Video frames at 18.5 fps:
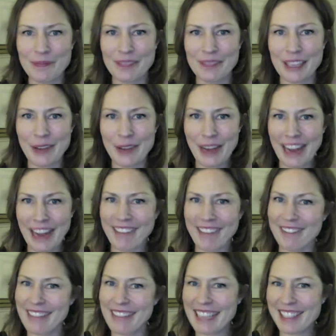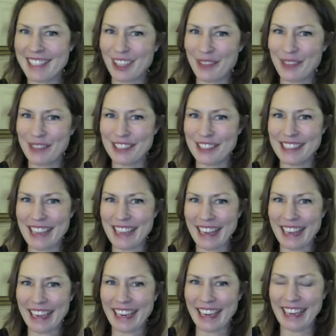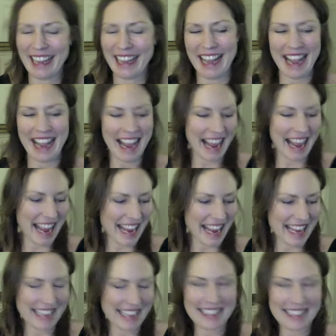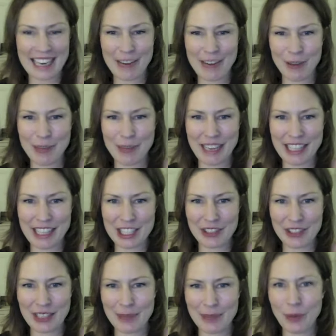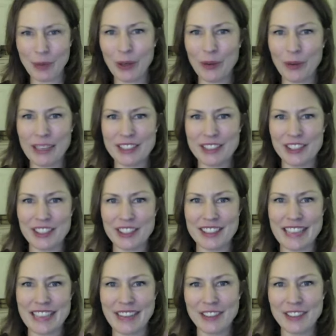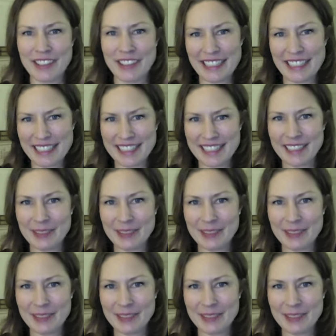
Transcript: Okay, that's all for today, and I will be answering more questions after this.